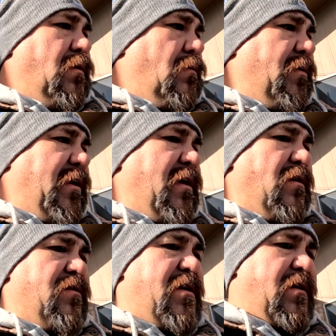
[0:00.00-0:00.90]
I'm going to get
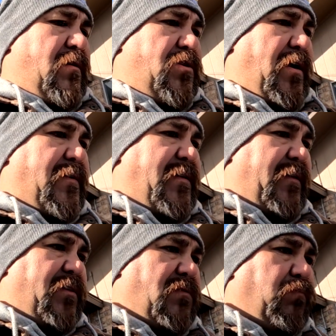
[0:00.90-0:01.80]
under here and try to
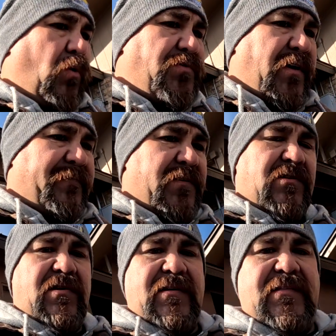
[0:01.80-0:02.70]
take these bolts off this
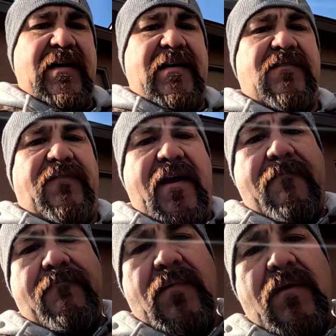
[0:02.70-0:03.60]
crusty ass frame.